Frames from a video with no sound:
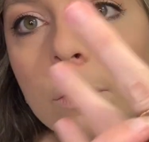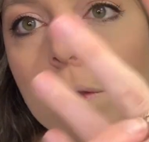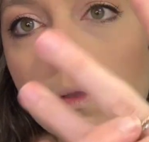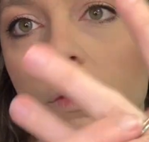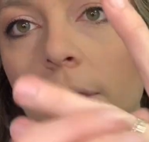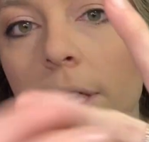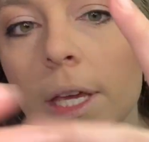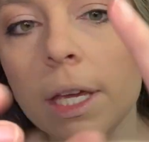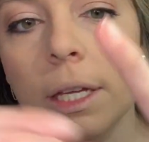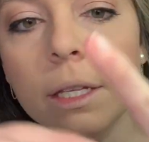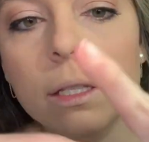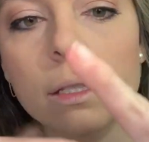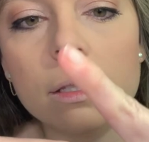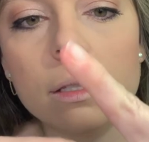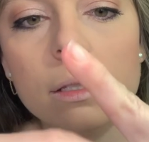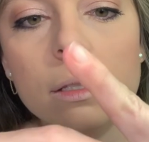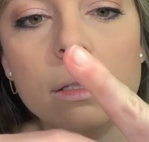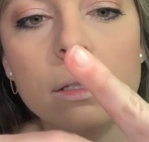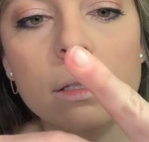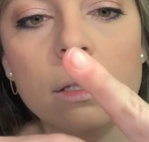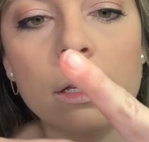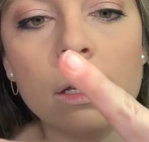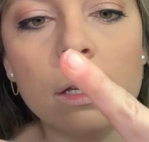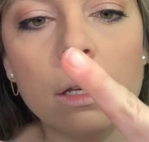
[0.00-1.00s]

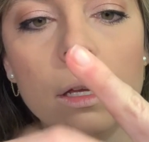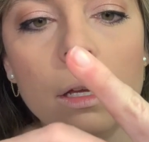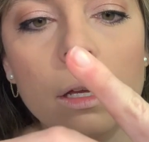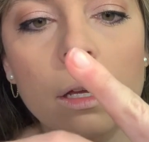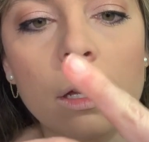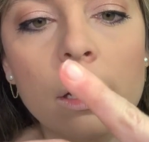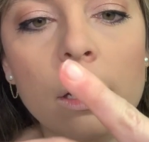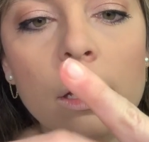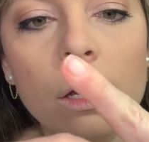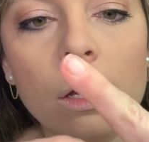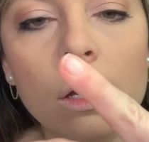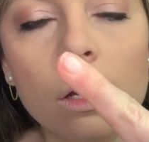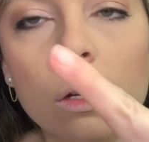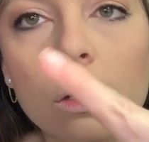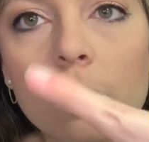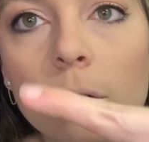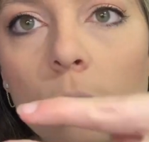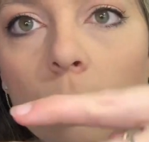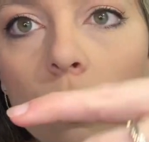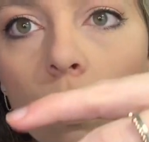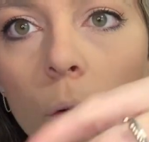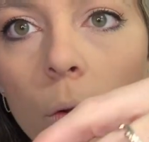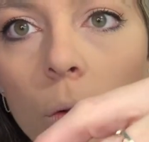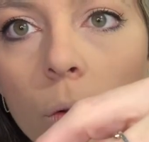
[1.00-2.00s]
this
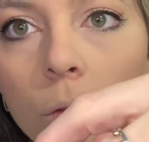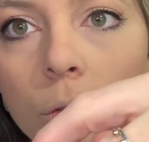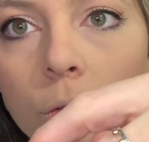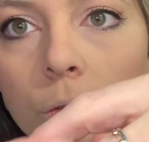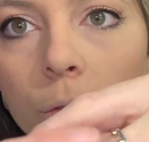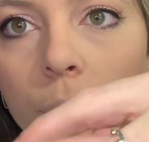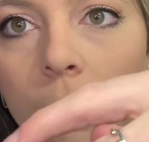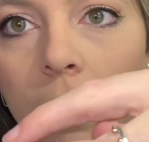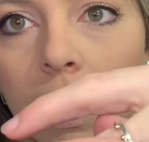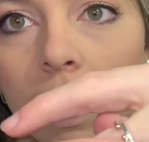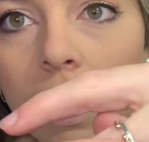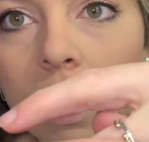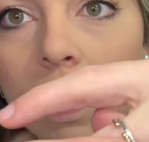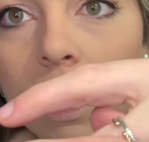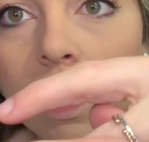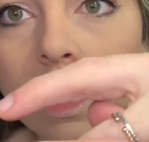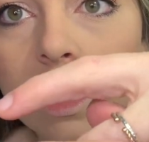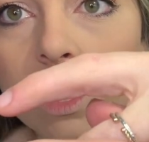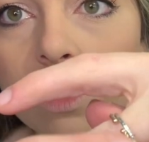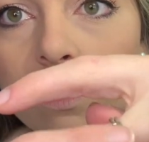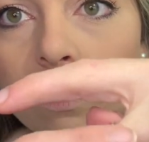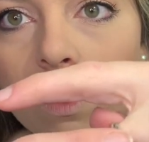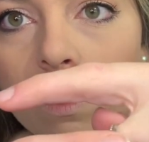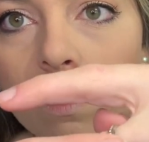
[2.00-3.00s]
gold ring
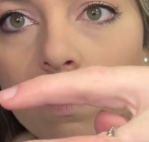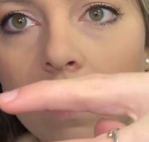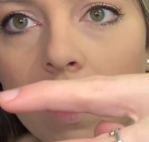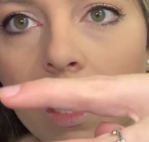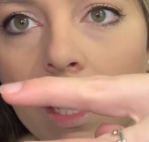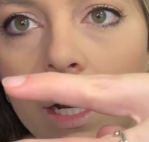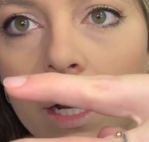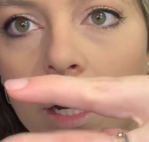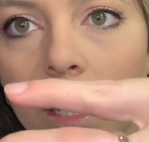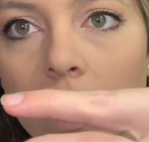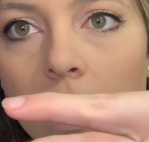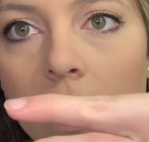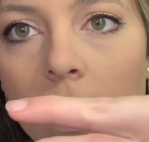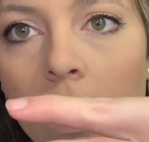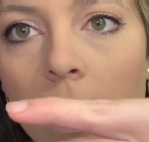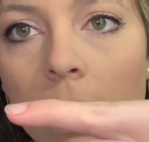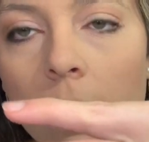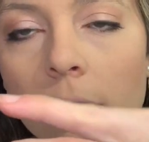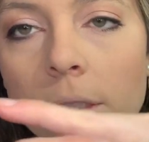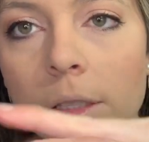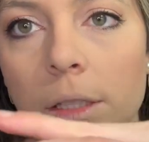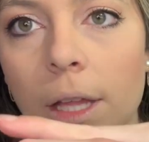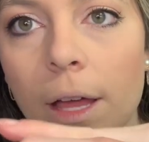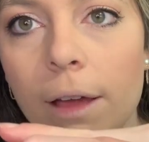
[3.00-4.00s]
is from there.
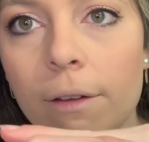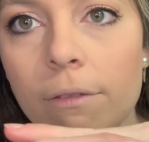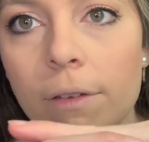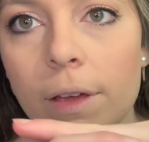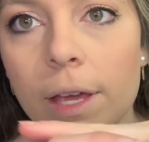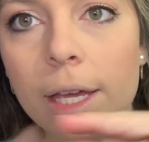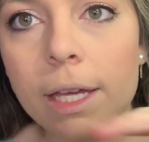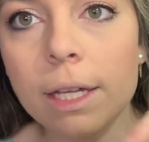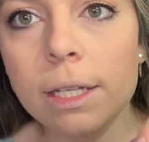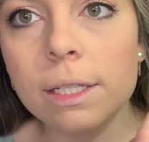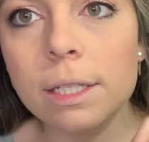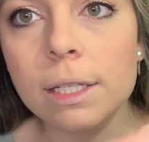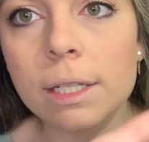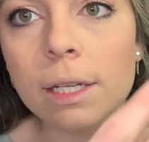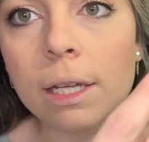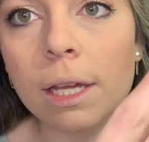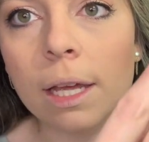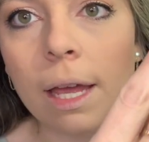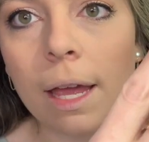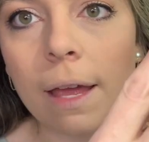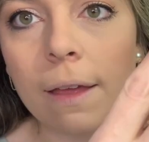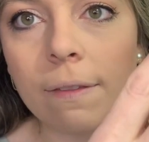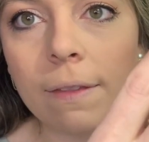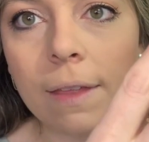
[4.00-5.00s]
Love it.
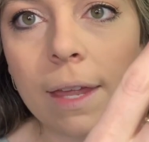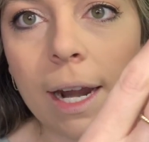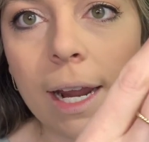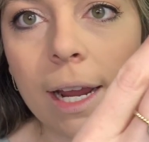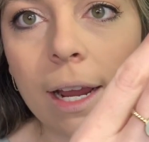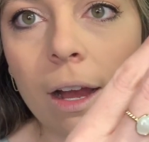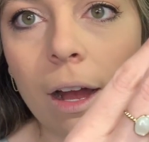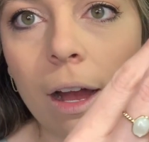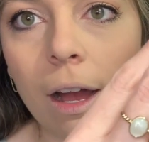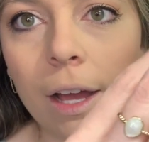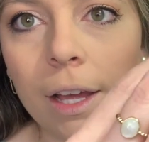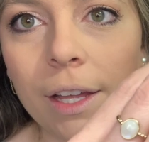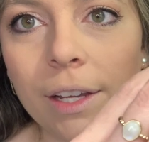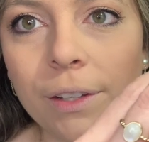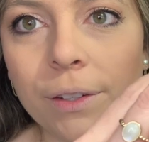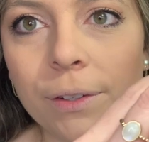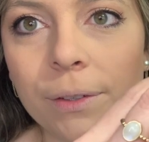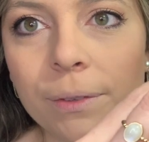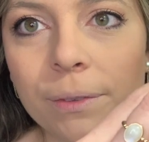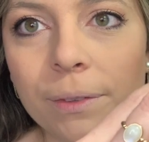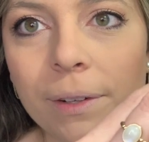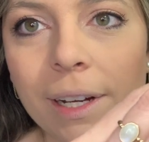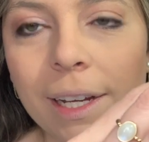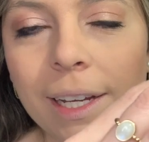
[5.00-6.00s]
And then I got a
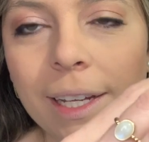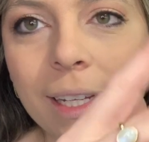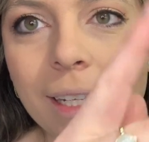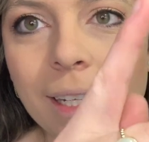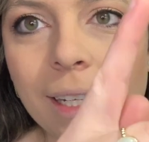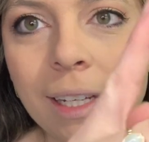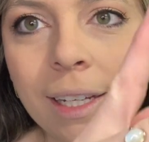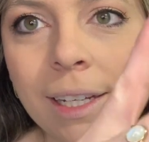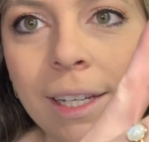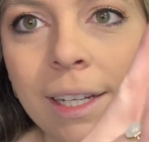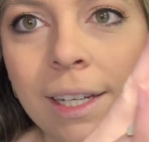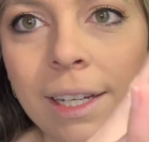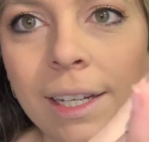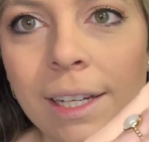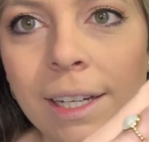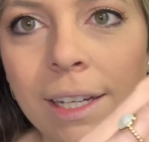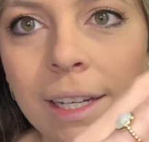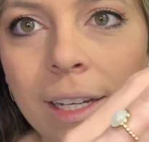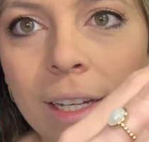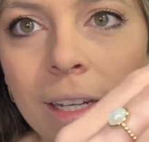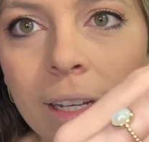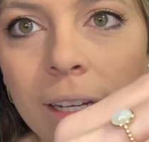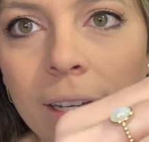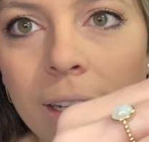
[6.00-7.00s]
new one.
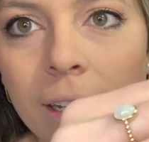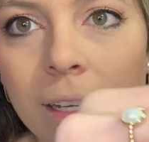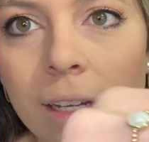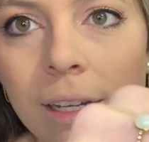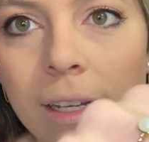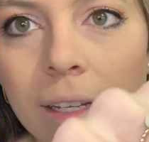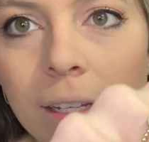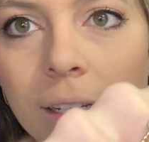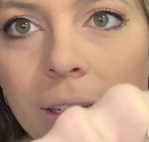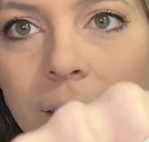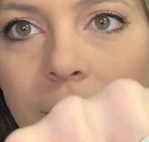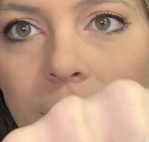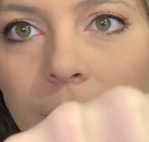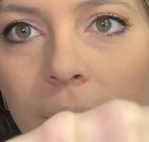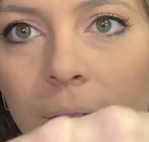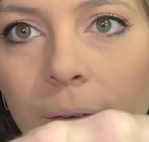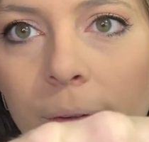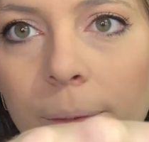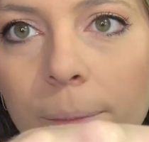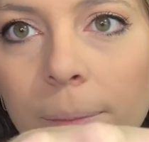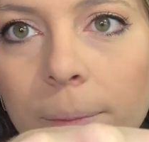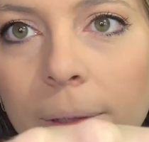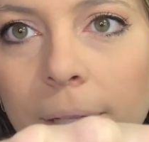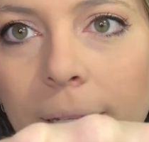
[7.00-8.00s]
So I
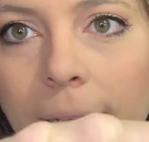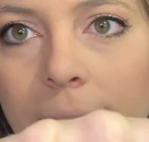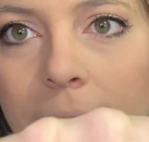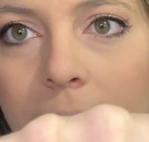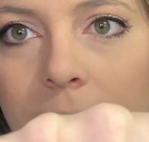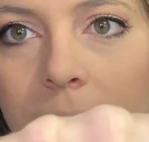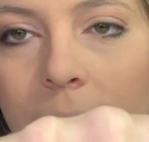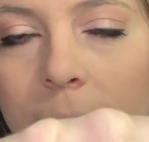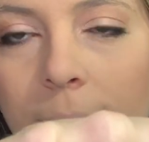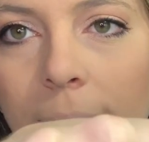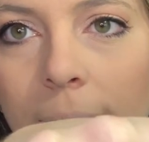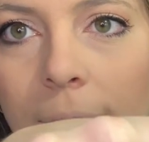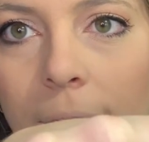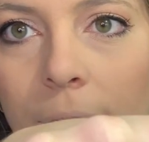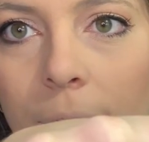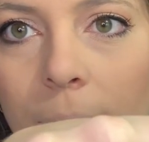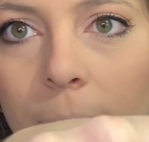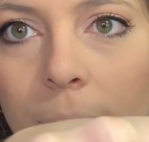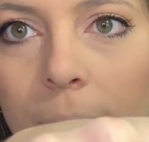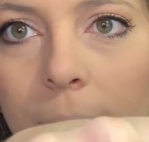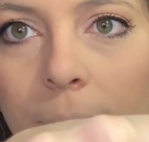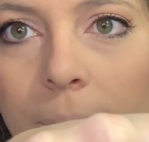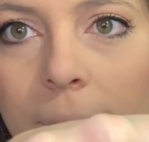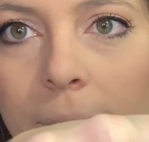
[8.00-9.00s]
replaced my other
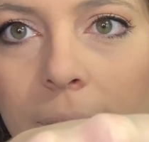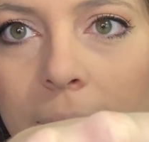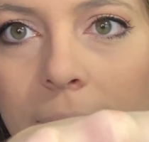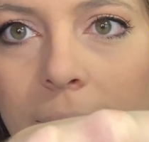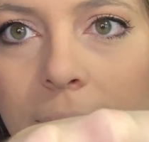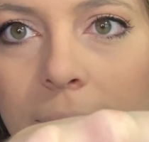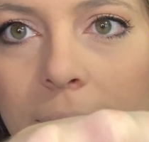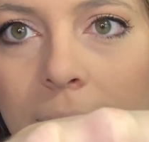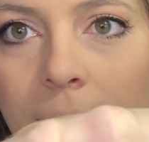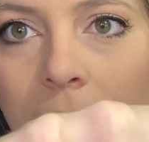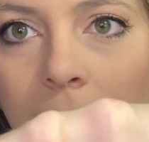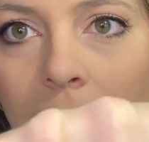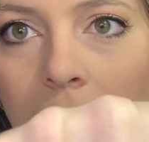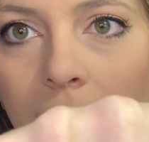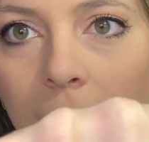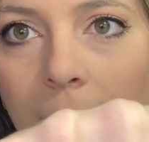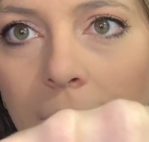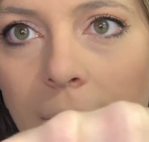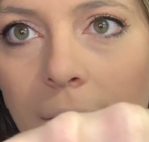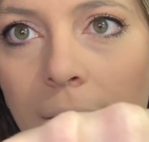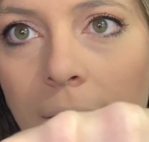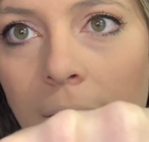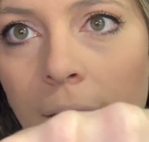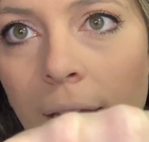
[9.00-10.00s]
one with this and
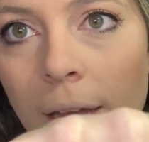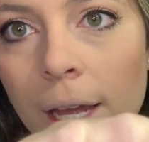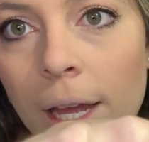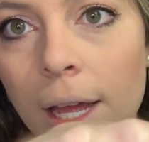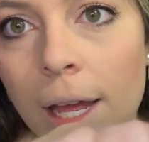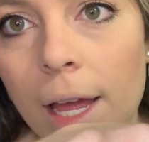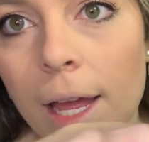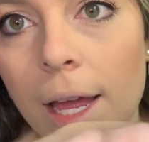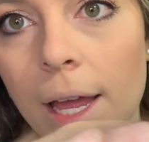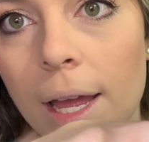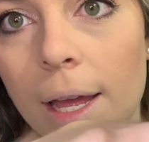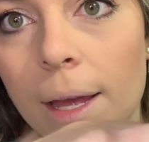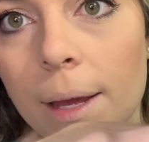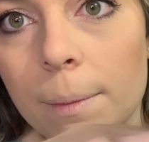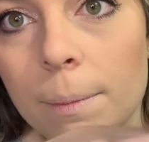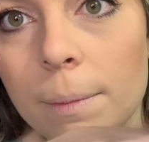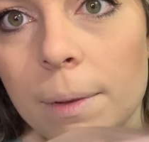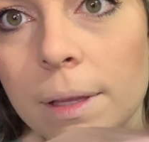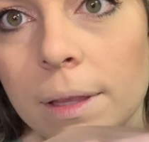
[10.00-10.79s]
I am